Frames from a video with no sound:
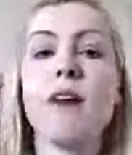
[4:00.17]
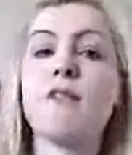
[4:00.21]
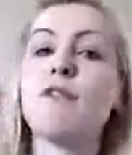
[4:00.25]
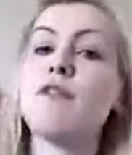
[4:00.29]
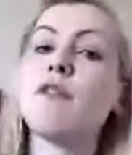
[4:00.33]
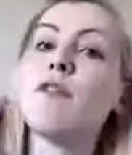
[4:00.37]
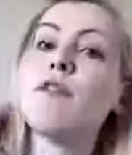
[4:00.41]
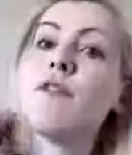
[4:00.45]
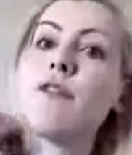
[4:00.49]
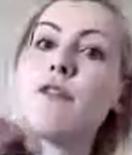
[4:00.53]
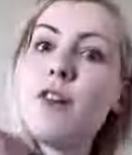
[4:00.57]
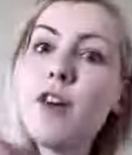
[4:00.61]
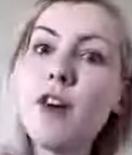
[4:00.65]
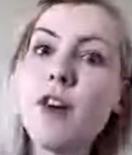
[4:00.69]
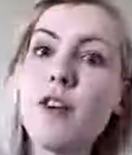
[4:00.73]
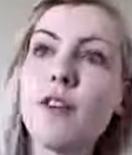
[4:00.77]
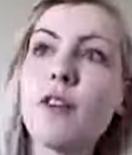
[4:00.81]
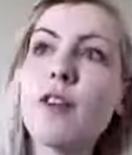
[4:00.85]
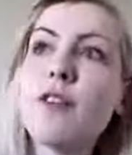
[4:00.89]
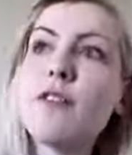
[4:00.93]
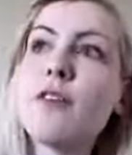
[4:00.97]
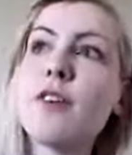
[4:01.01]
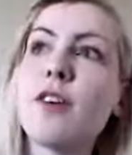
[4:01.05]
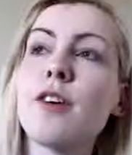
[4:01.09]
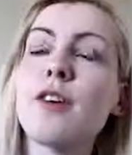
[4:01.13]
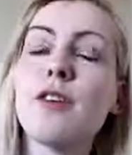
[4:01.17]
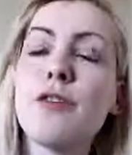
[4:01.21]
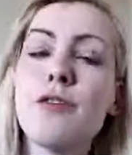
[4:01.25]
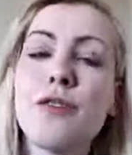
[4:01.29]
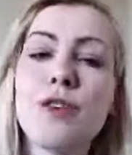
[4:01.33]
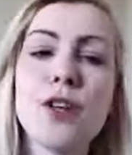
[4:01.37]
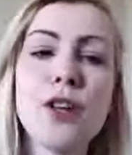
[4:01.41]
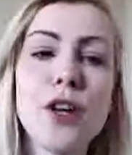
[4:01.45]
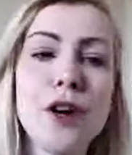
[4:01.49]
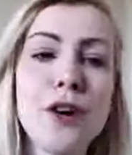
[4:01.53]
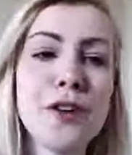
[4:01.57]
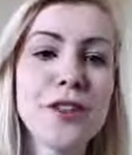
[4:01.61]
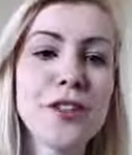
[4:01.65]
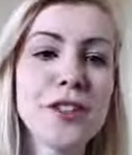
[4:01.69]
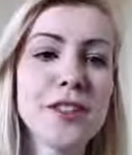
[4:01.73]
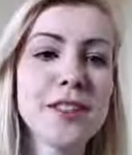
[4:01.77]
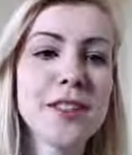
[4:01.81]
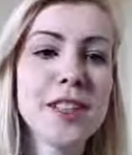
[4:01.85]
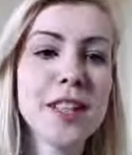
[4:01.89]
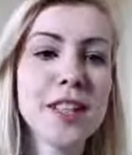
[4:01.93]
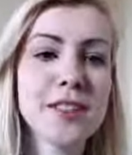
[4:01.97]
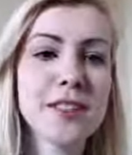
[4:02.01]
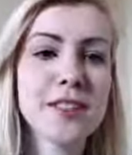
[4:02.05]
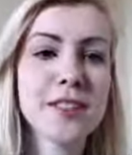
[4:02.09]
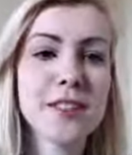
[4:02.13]
a very, very, very hard
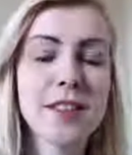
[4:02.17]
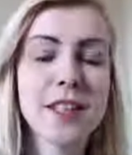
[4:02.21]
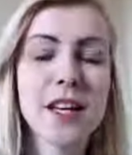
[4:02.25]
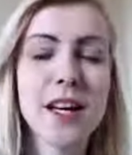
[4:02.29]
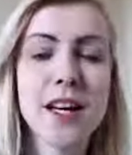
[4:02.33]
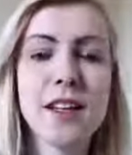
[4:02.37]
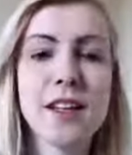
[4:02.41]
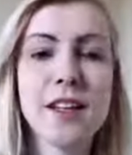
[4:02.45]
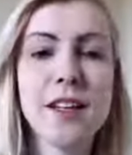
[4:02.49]
stance on that.